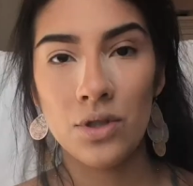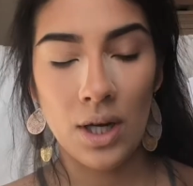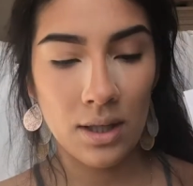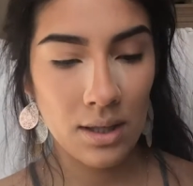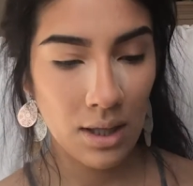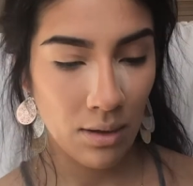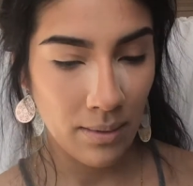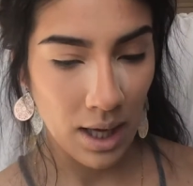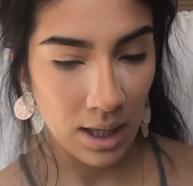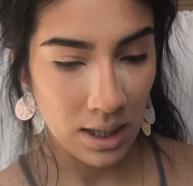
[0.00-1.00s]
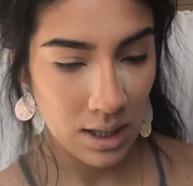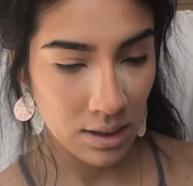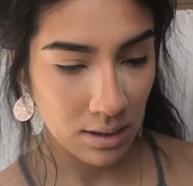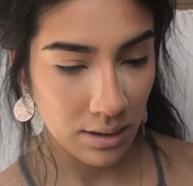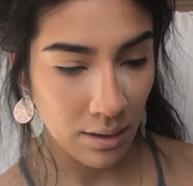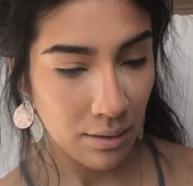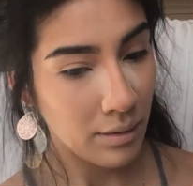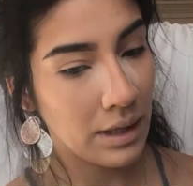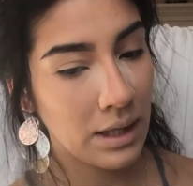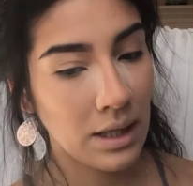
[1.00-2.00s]
Jaclyn Hill palette,
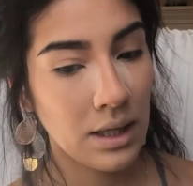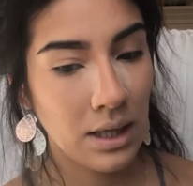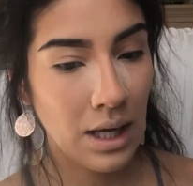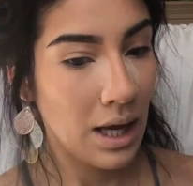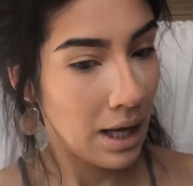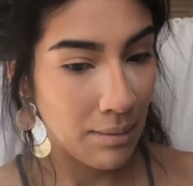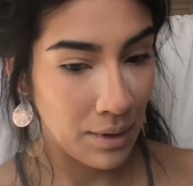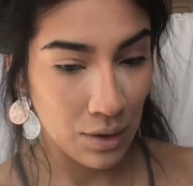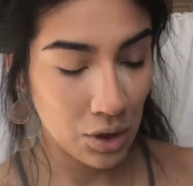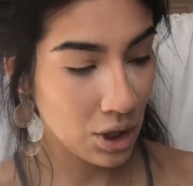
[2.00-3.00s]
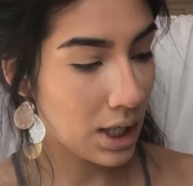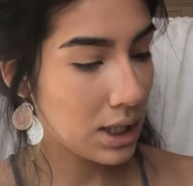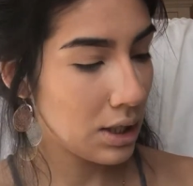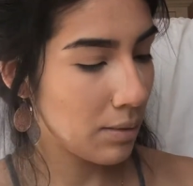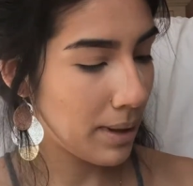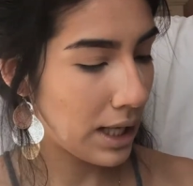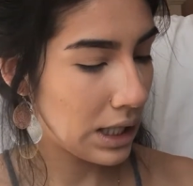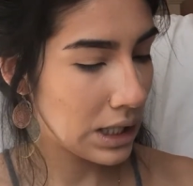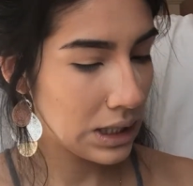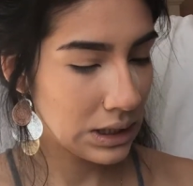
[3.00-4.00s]
so I'm gonna use Jaclyn Hill palette.